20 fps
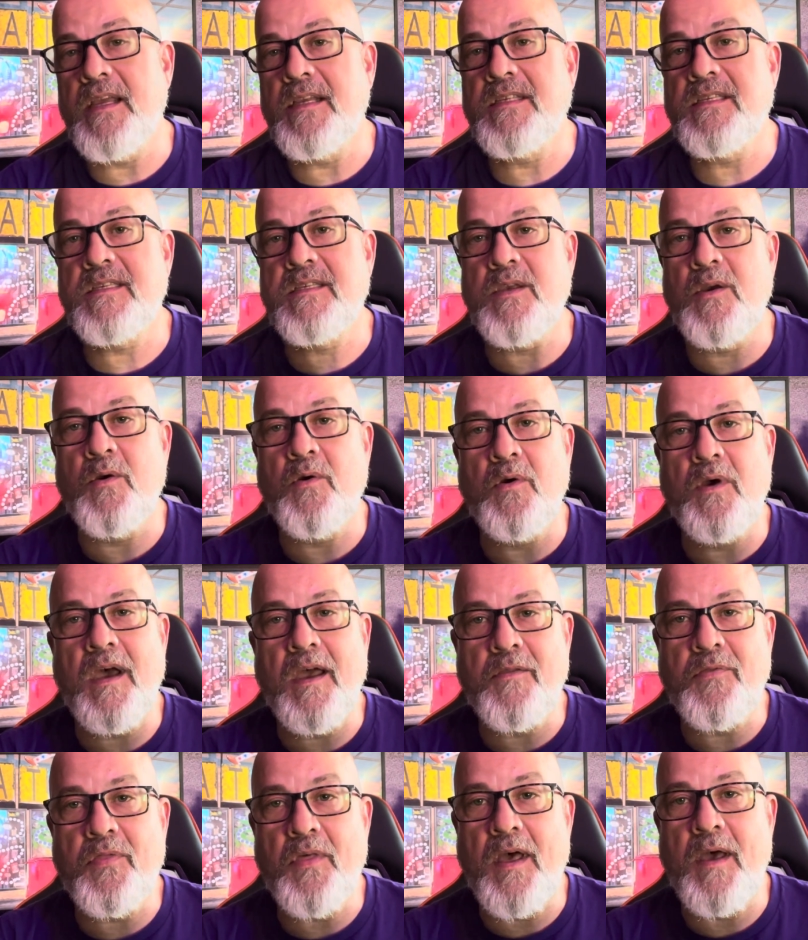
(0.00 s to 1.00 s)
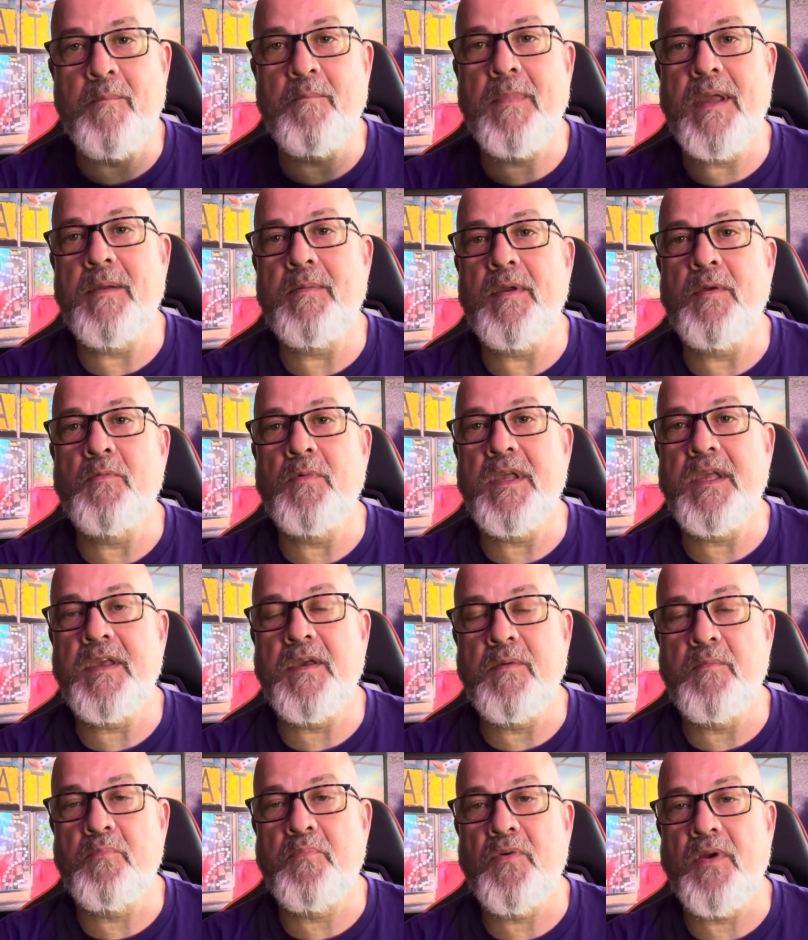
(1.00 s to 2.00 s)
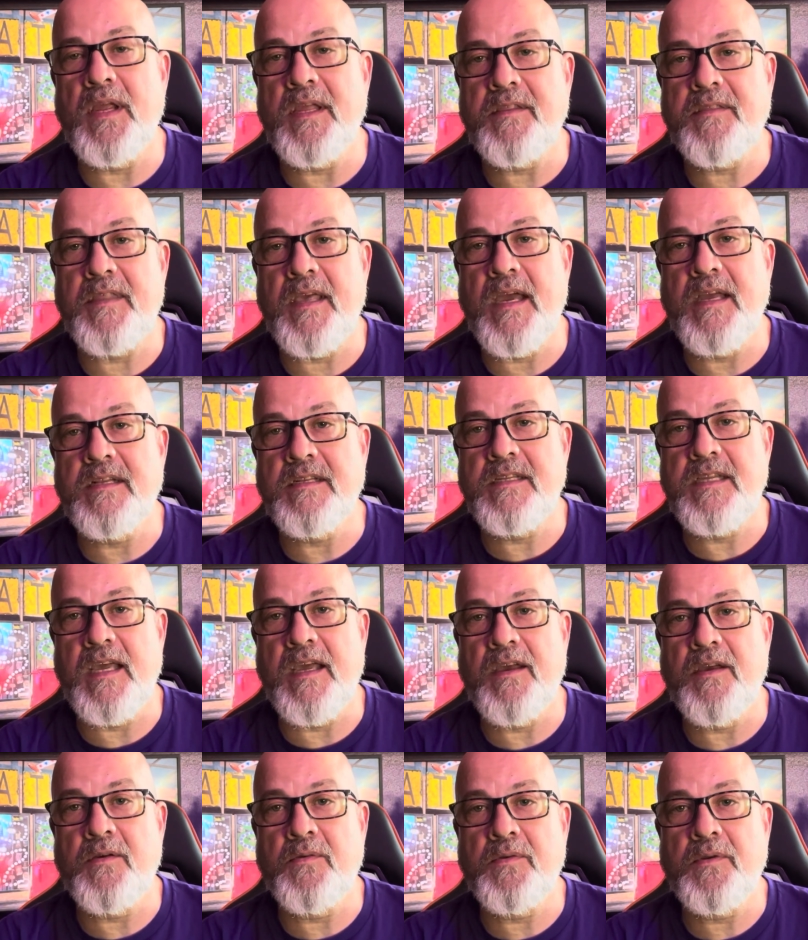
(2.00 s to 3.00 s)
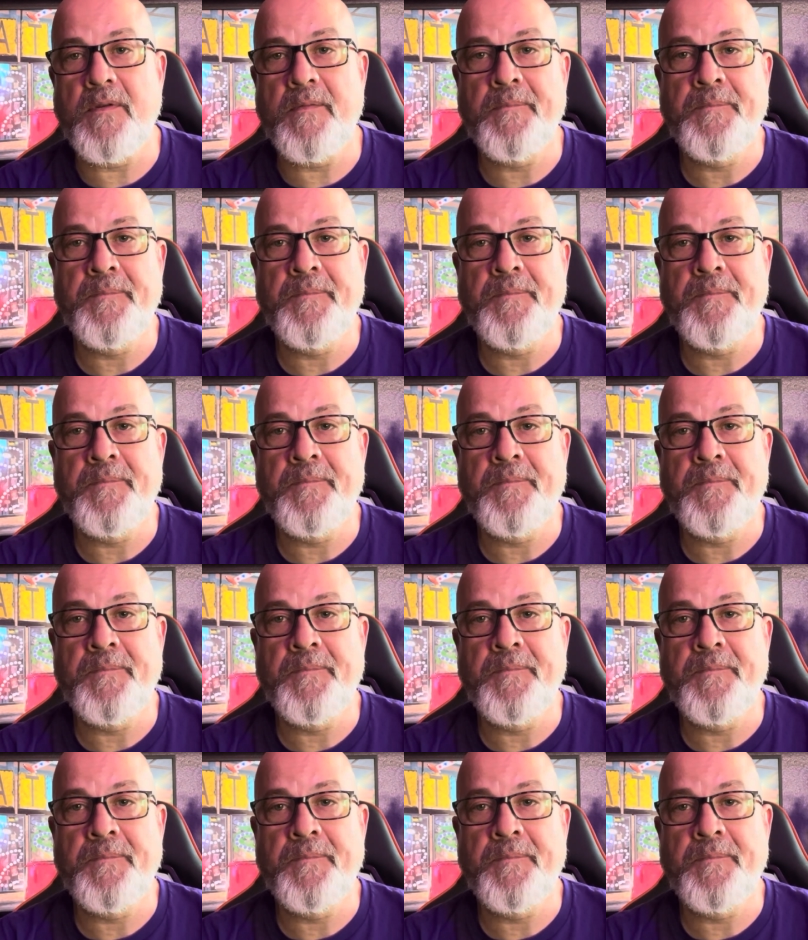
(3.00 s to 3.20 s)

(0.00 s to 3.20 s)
so I thought maybe we could break that down.